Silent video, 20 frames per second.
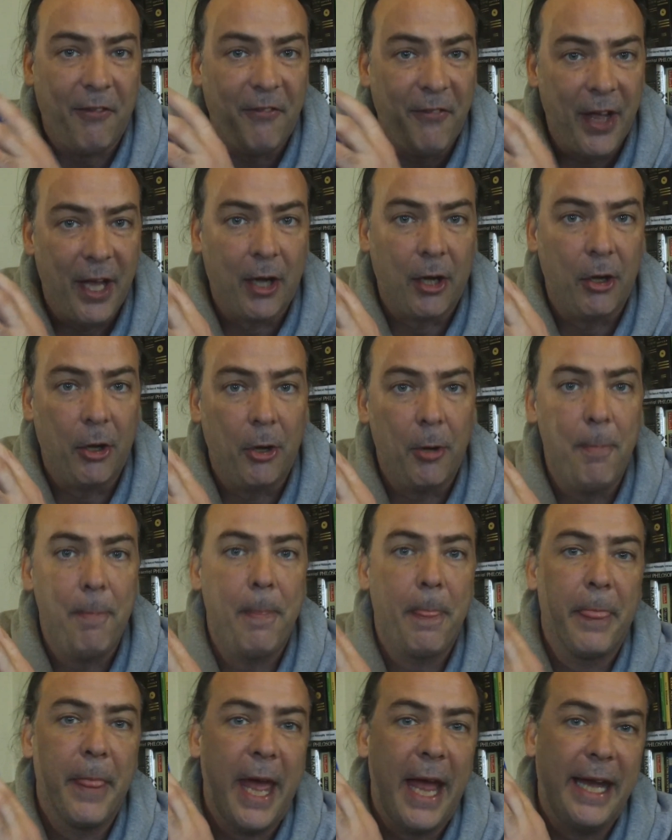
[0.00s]
filler
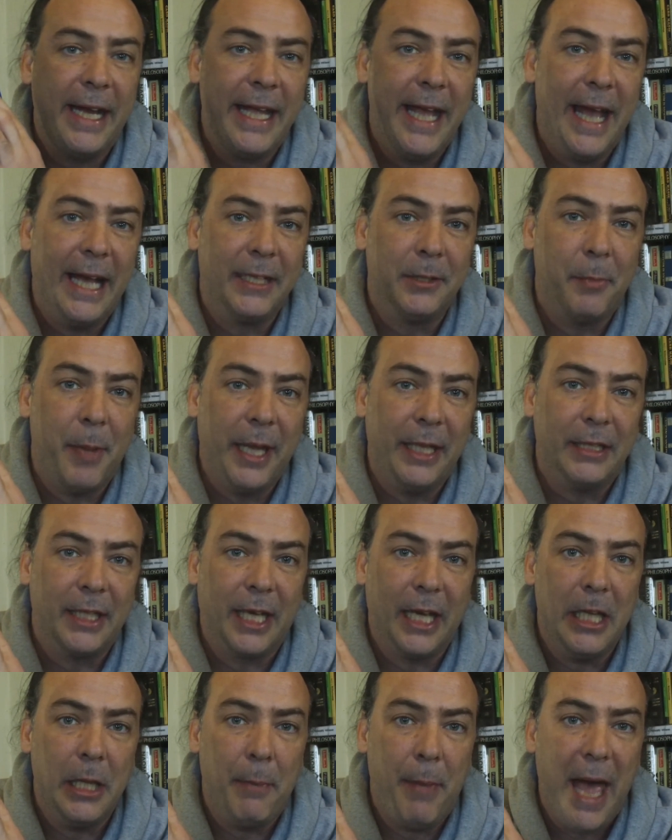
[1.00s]
that he has
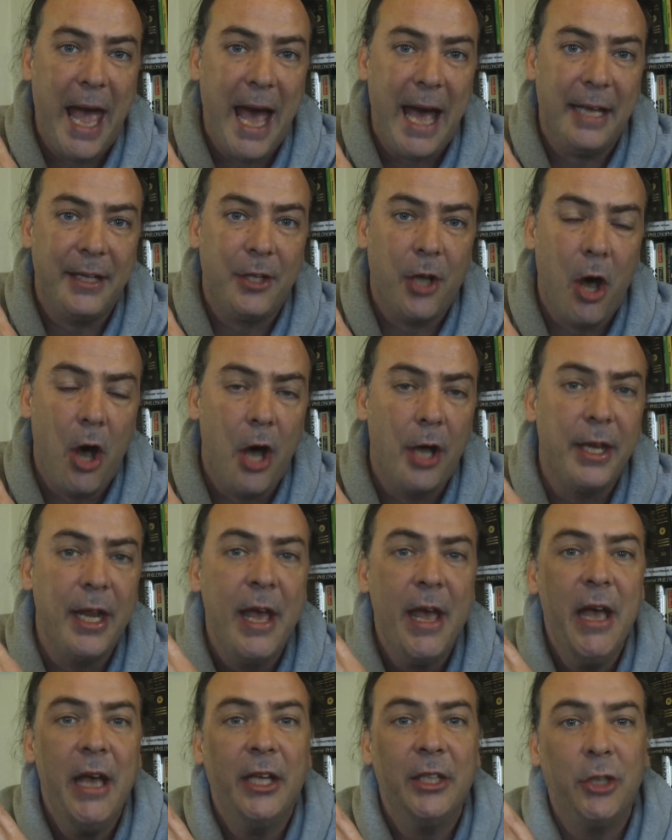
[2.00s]
basically the patent on.
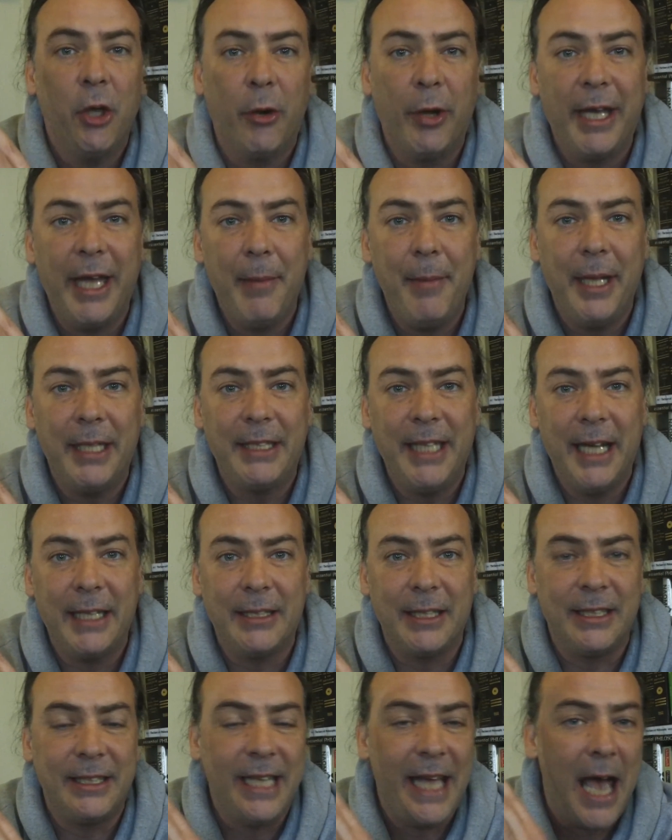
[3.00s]
So to give me a
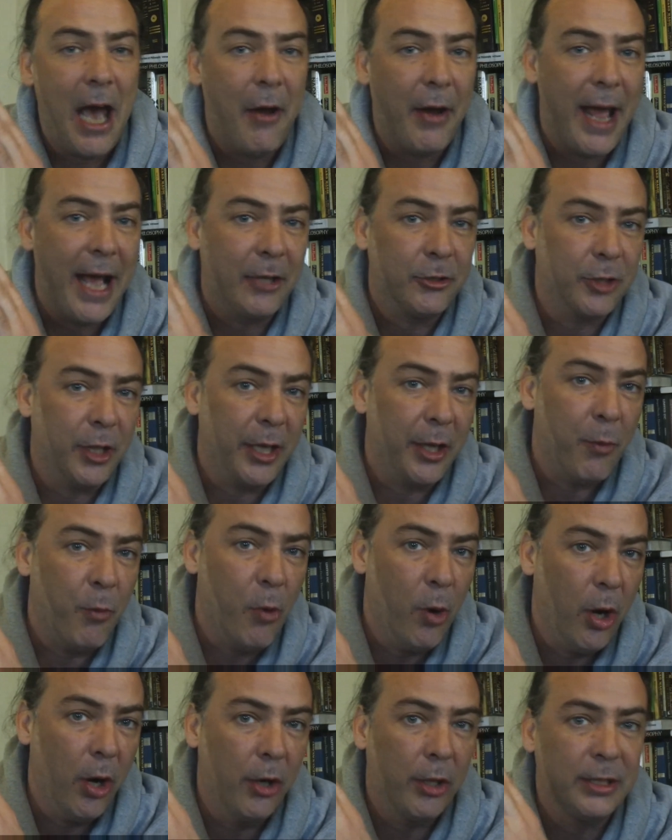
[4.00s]
chance to see how it actually
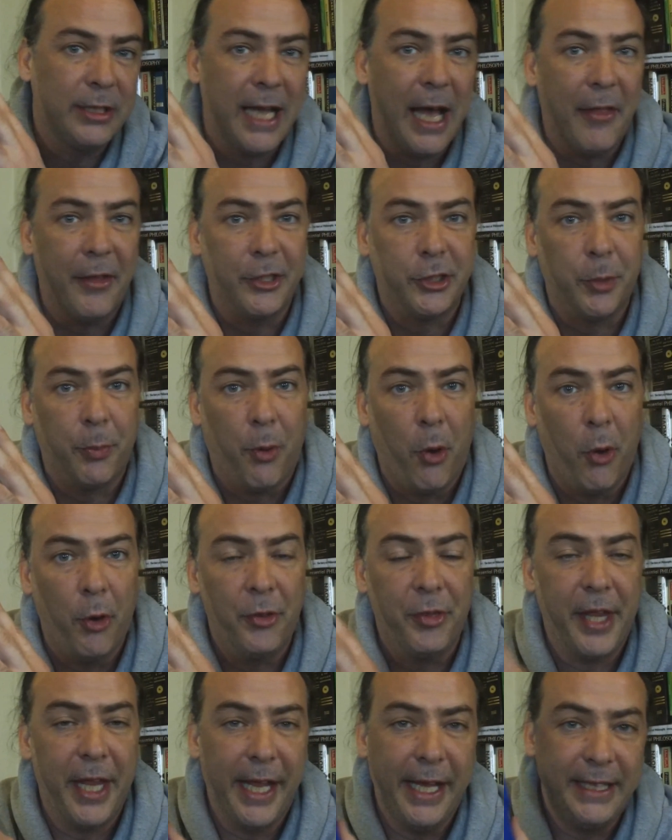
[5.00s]
works, how the
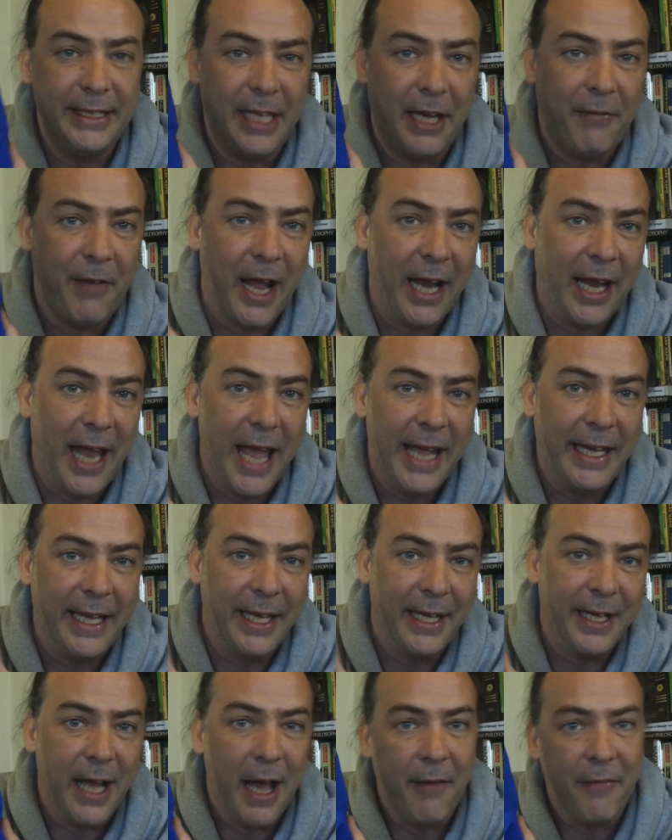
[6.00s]
support and things, and if I like
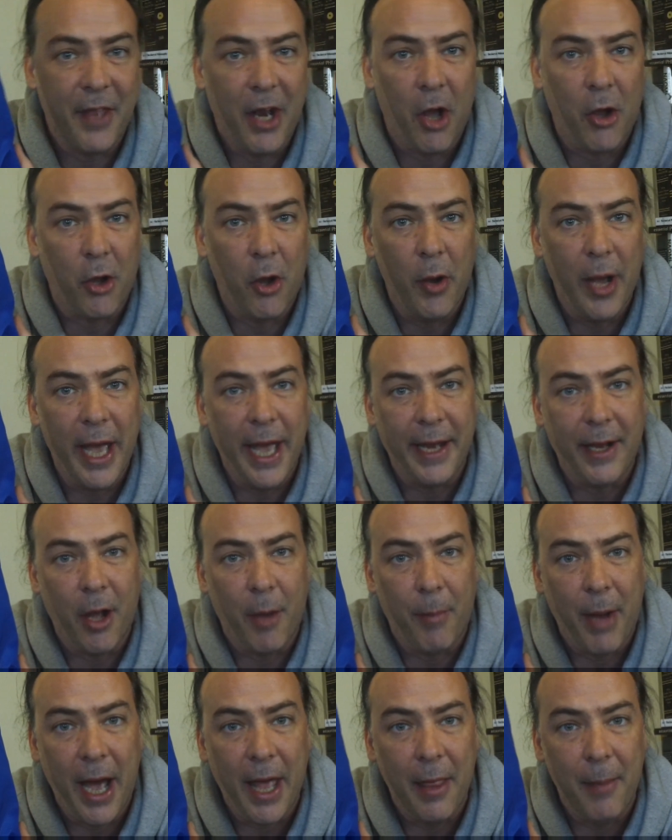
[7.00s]
it enough, then I'll go ahead and
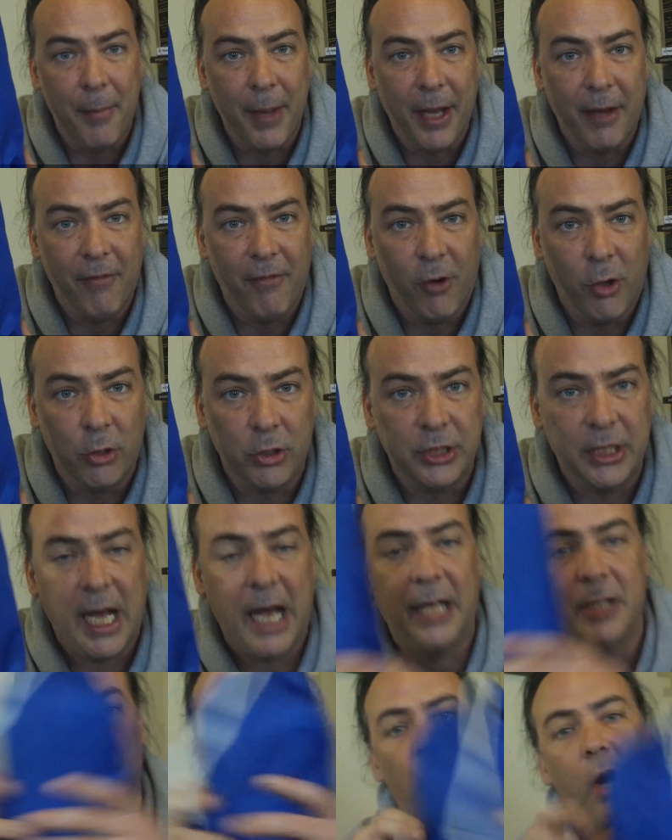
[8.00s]
I'll buy the big
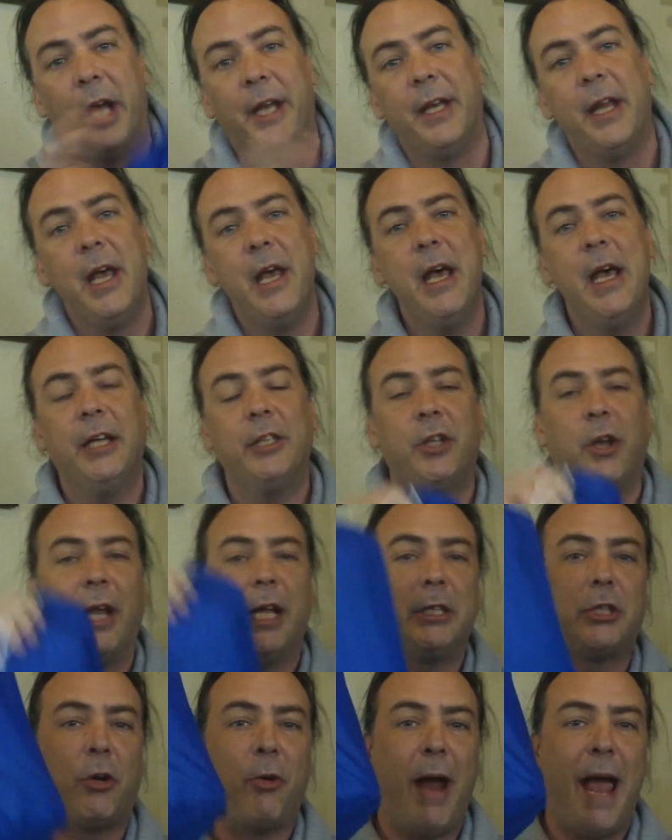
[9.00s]
full-size one. So
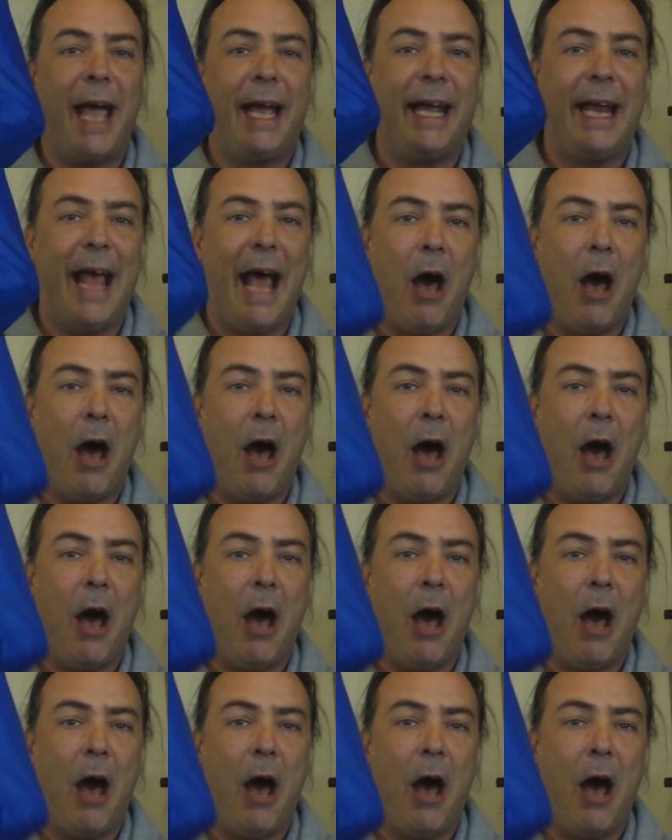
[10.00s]
let's crack it